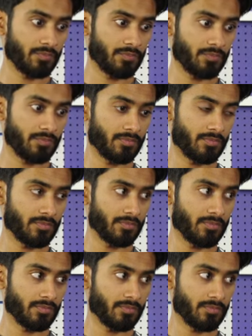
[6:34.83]

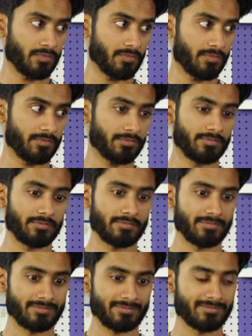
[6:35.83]

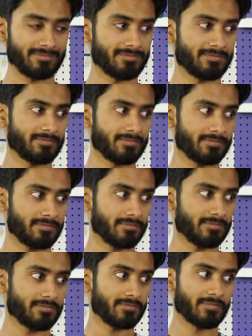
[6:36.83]

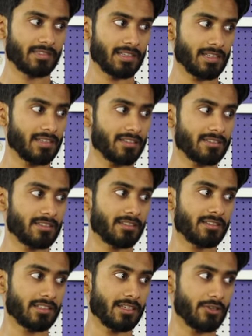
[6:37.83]

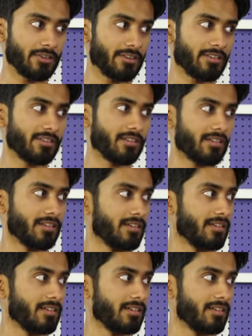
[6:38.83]
[no speech]